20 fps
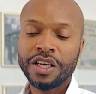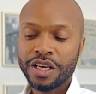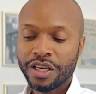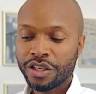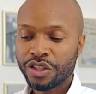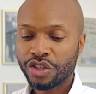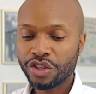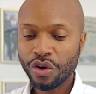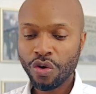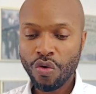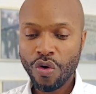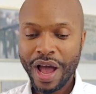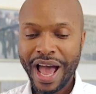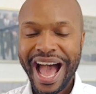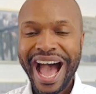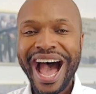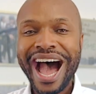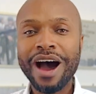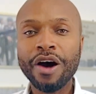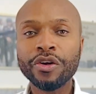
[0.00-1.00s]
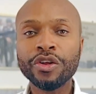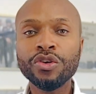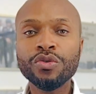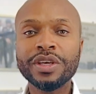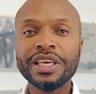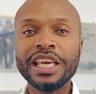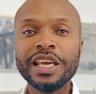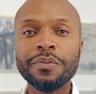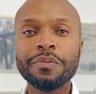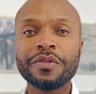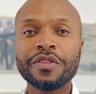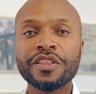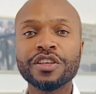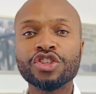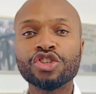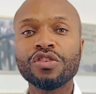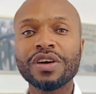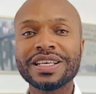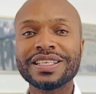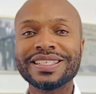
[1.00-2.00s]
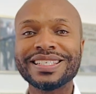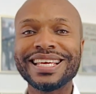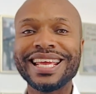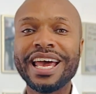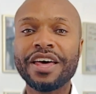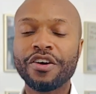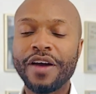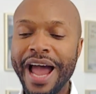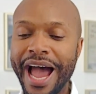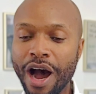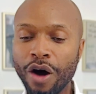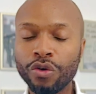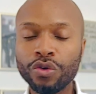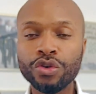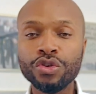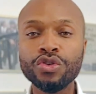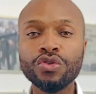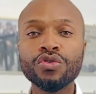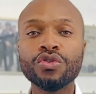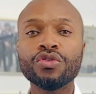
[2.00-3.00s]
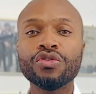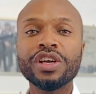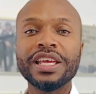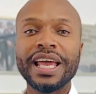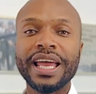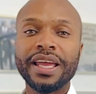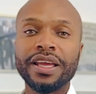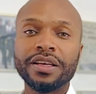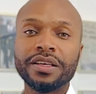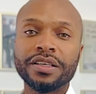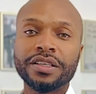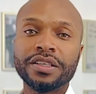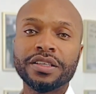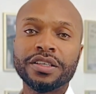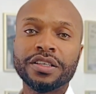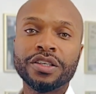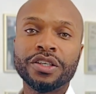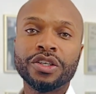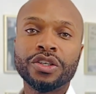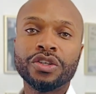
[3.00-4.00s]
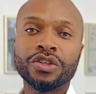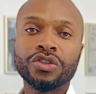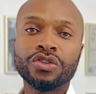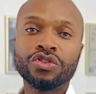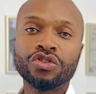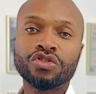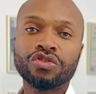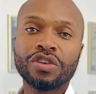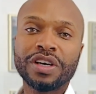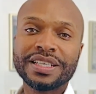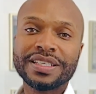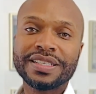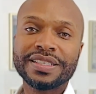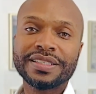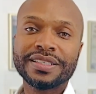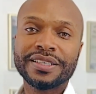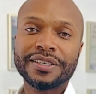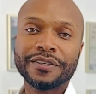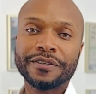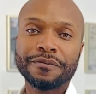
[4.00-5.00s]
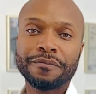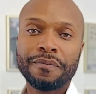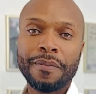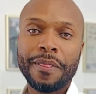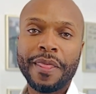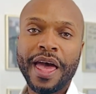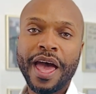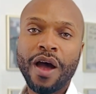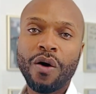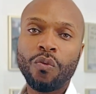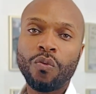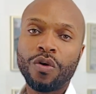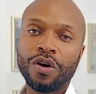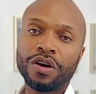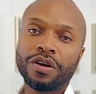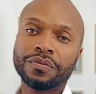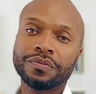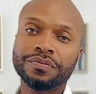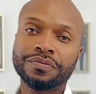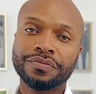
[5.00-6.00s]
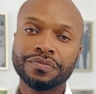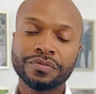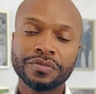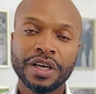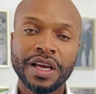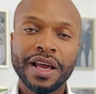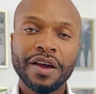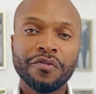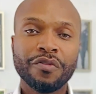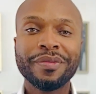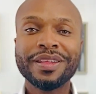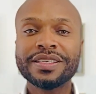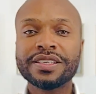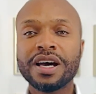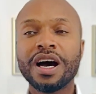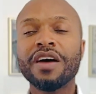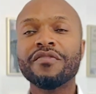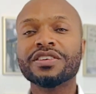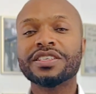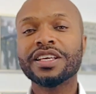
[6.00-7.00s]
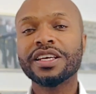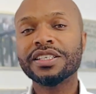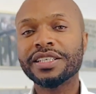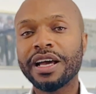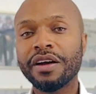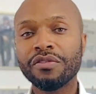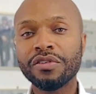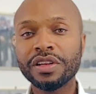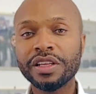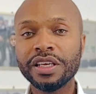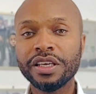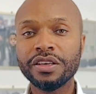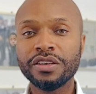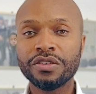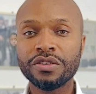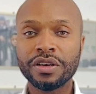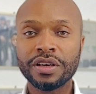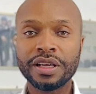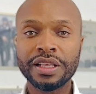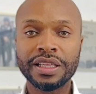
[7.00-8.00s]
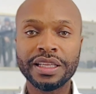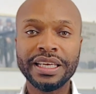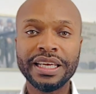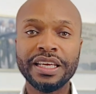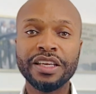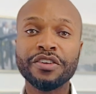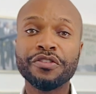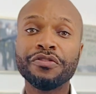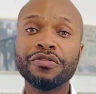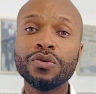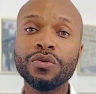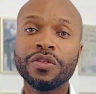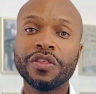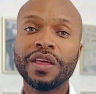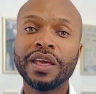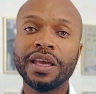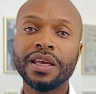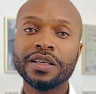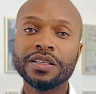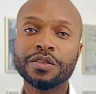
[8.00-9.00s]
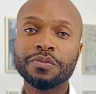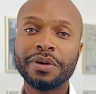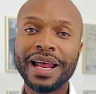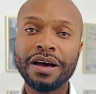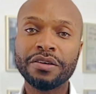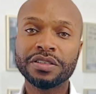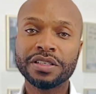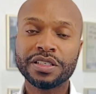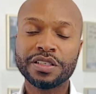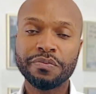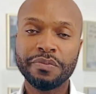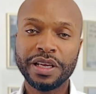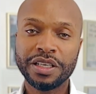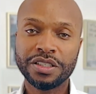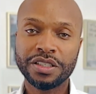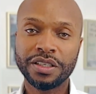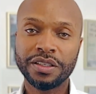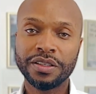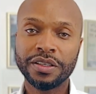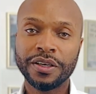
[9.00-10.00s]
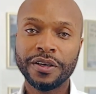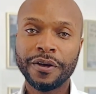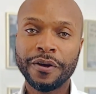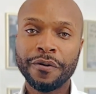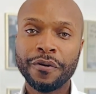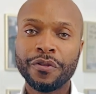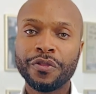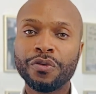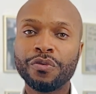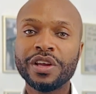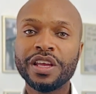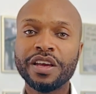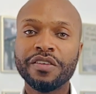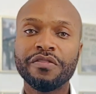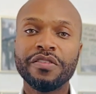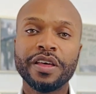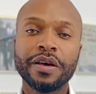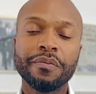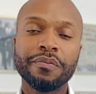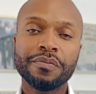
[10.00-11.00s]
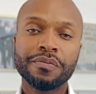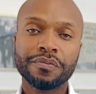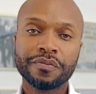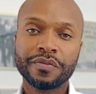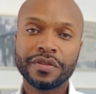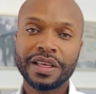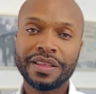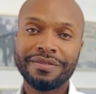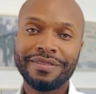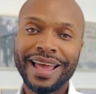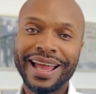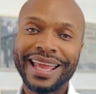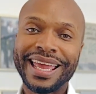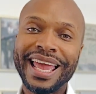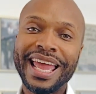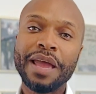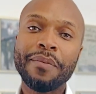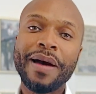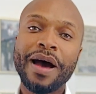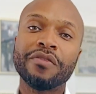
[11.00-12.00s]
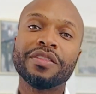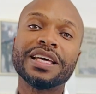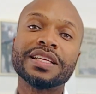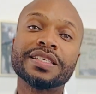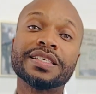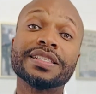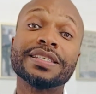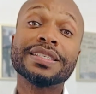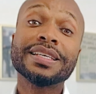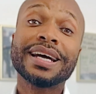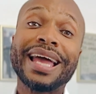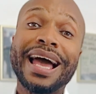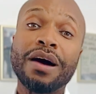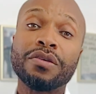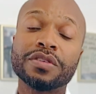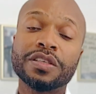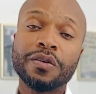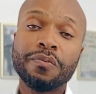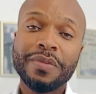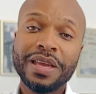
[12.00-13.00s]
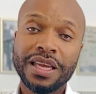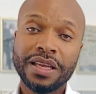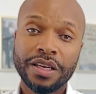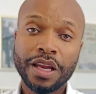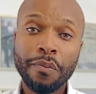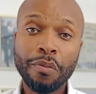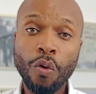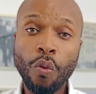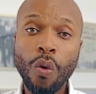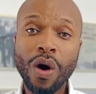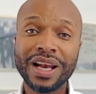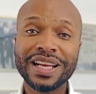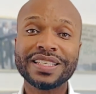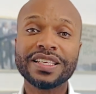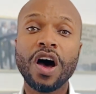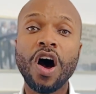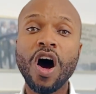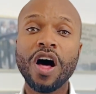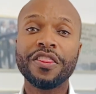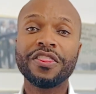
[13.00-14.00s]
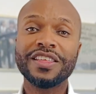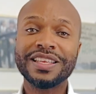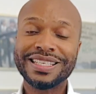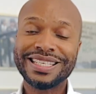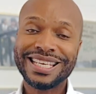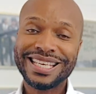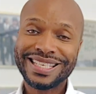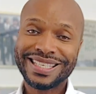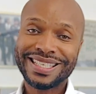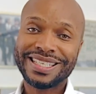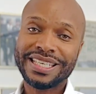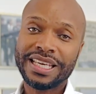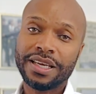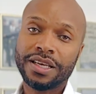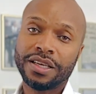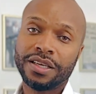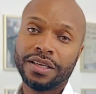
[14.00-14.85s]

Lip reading: So, how do you keep the trust together? How do you create trust at work? From this conversation, I really gleaned a few things, but I'll just mention three of them that came out and that stuck out to me. Number one is authenticity.